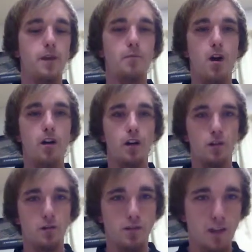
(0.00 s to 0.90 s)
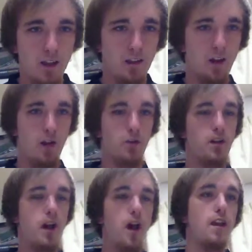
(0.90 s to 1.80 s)
Paul includes that we're
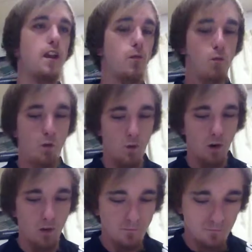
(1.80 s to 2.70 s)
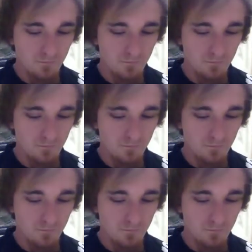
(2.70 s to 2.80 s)
not at war